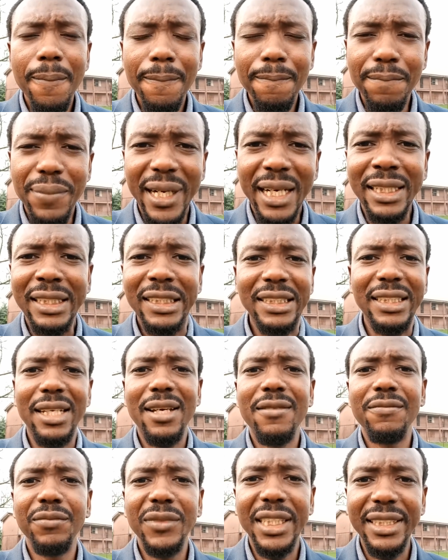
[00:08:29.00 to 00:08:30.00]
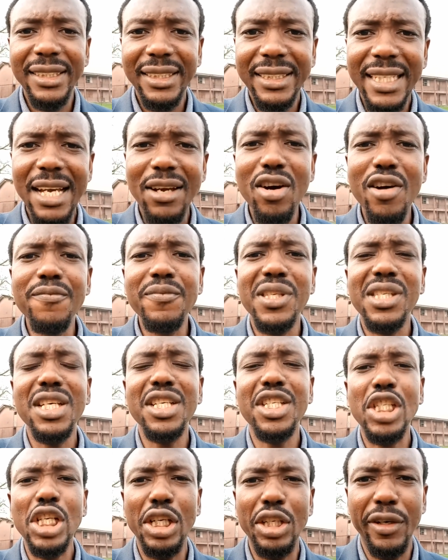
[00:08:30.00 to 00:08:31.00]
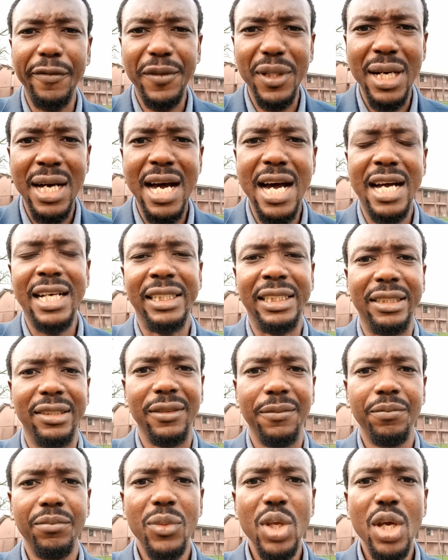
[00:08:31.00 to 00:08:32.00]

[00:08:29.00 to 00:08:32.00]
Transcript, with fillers: But the circumcision of the heart,